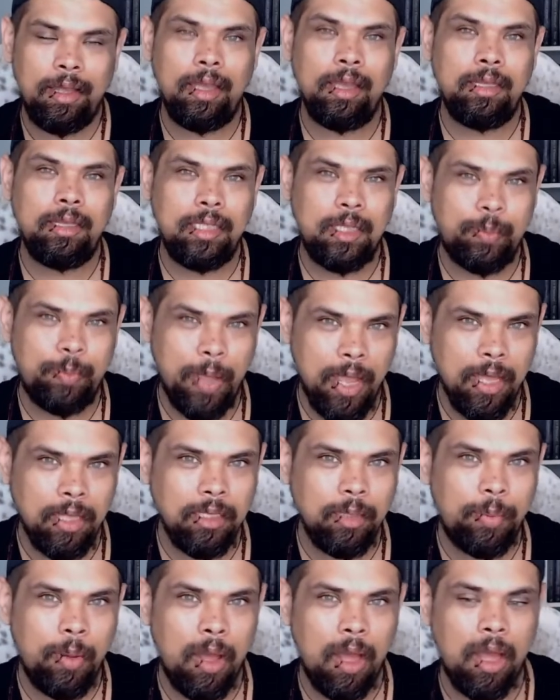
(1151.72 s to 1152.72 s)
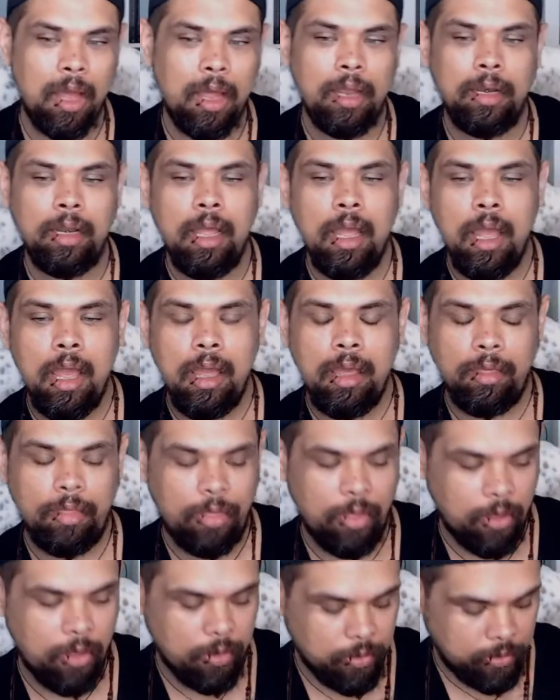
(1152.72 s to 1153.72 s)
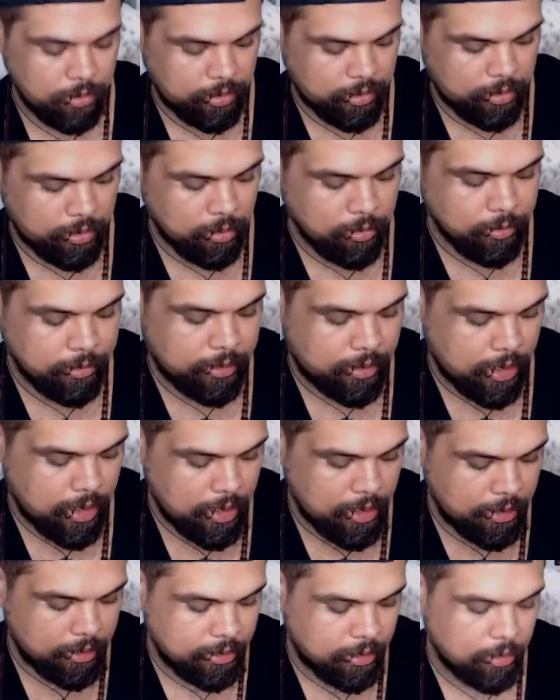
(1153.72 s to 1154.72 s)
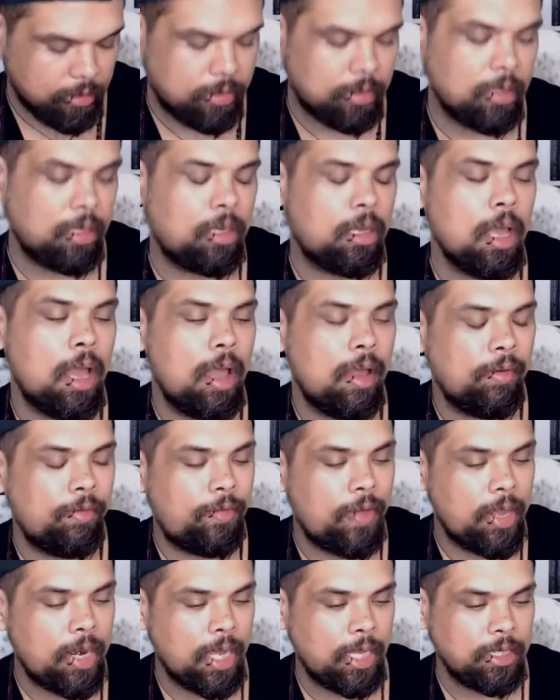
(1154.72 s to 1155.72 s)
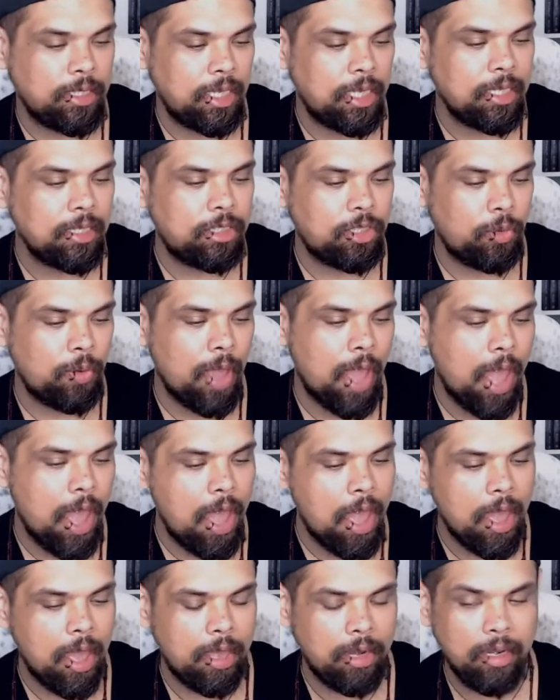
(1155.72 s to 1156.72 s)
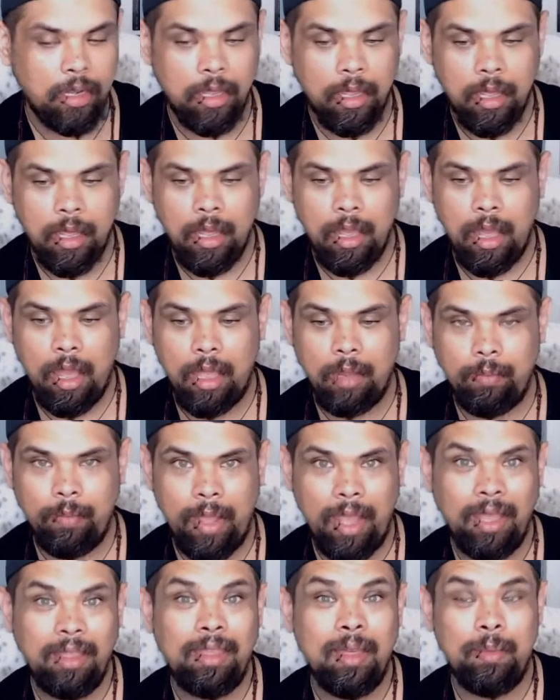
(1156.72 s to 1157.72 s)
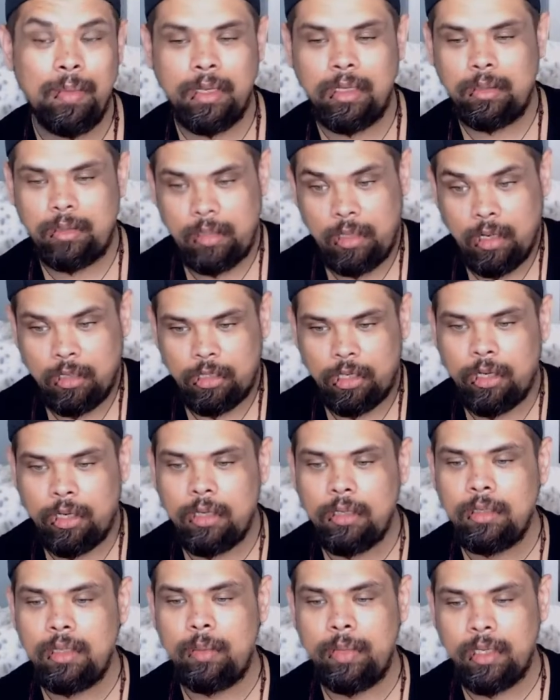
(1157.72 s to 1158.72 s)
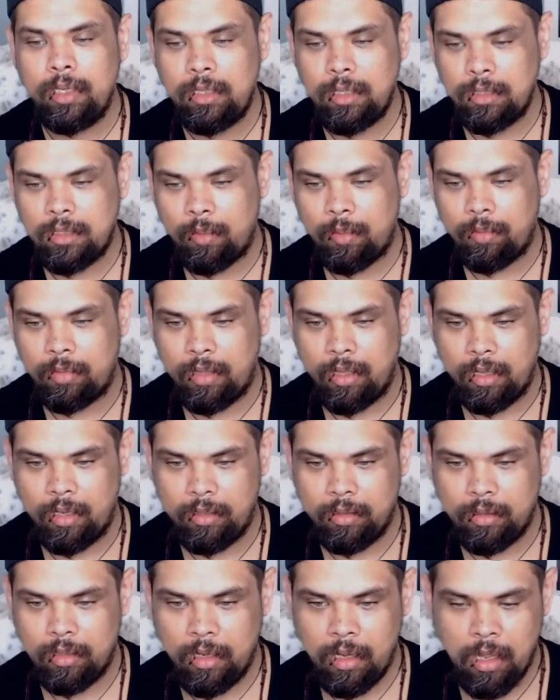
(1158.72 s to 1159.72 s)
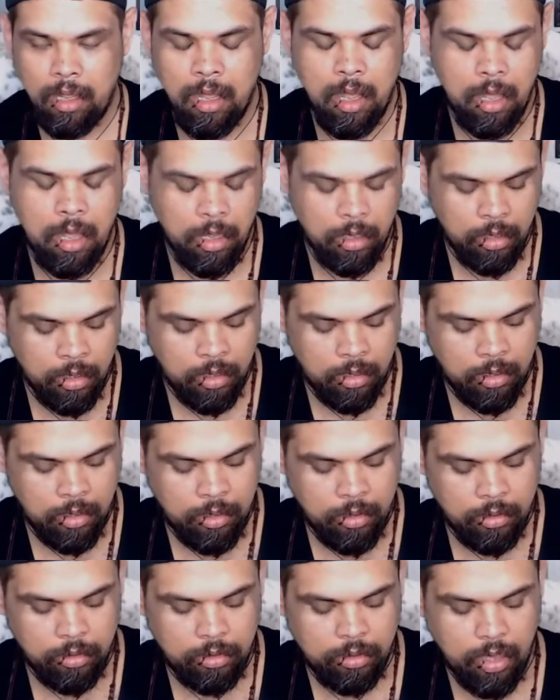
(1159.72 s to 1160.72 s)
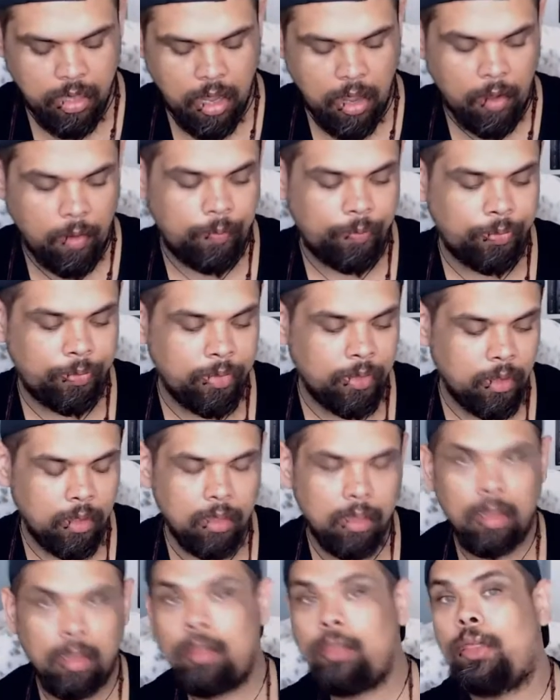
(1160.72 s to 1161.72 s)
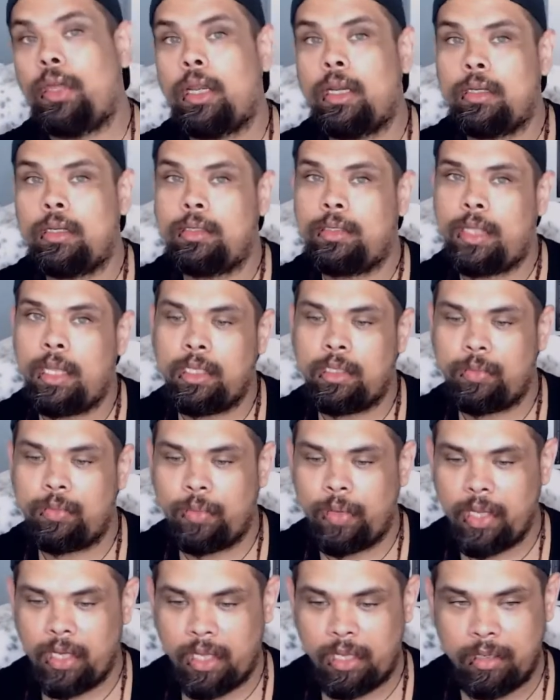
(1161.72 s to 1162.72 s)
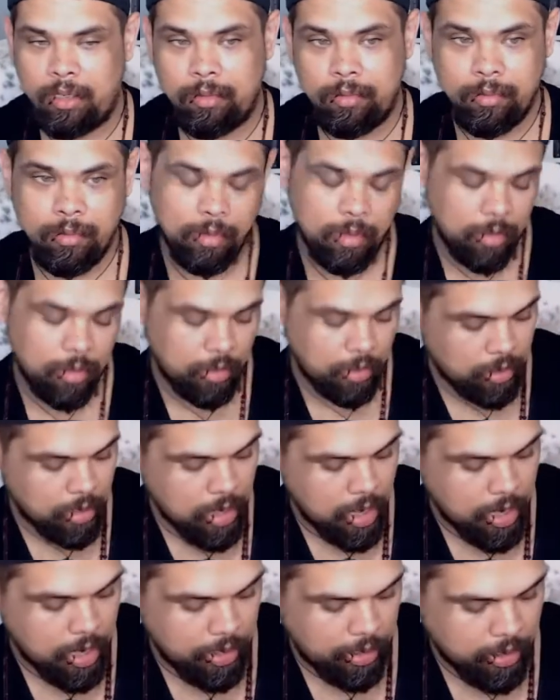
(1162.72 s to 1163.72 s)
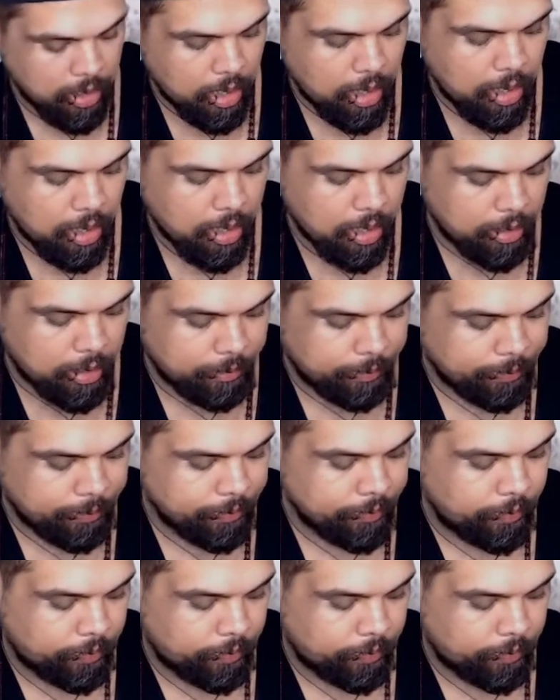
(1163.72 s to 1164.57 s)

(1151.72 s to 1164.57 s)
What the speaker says: Expand upon those things, those fun ideas you had, and make them, turn them into something. So, Thursday's reading, la-di-da.